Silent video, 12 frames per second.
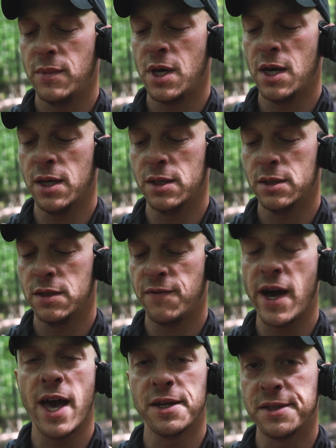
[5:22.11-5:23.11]
And if
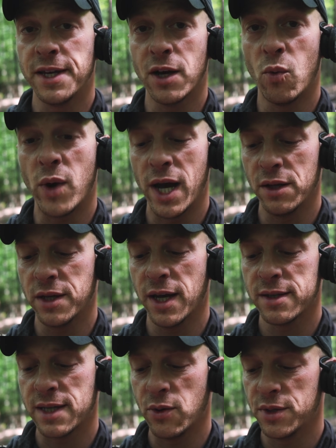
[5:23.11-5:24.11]
I had to take a wild
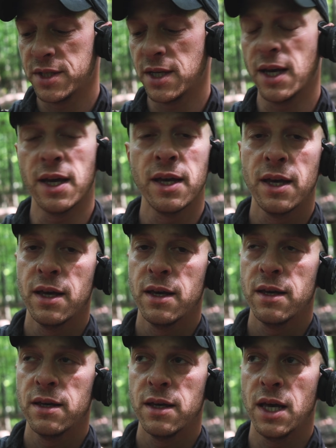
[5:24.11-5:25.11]
guess, I would say
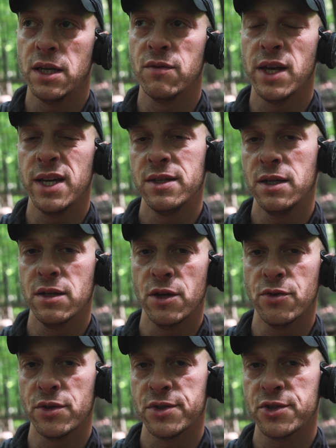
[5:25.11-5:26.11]
end of the
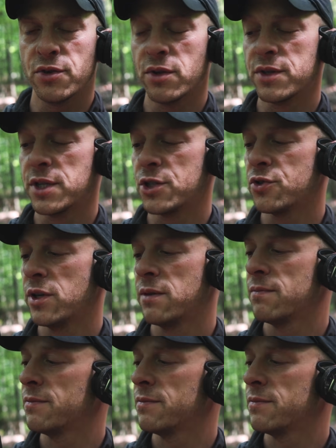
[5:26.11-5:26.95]
1800s, turn of the century.